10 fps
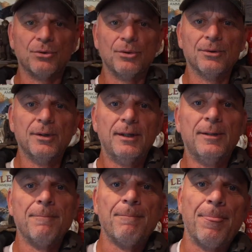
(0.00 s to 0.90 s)
old
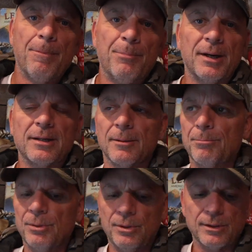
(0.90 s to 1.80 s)
buck or
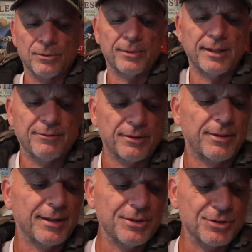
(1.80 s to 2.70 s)
bull or whatever
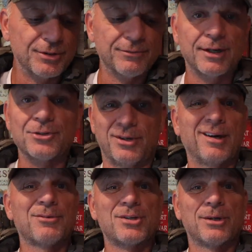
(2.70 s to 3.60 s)
than I do of actually
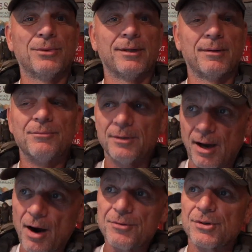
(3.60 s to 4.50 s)
harvesting one. I've
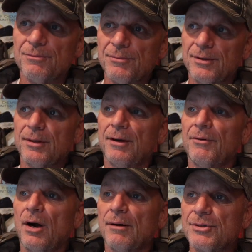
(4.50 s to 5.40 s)

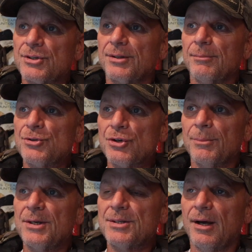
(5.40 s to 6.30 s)
harvested them so
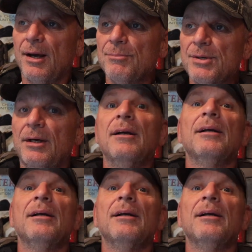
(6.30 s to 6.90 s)
many times.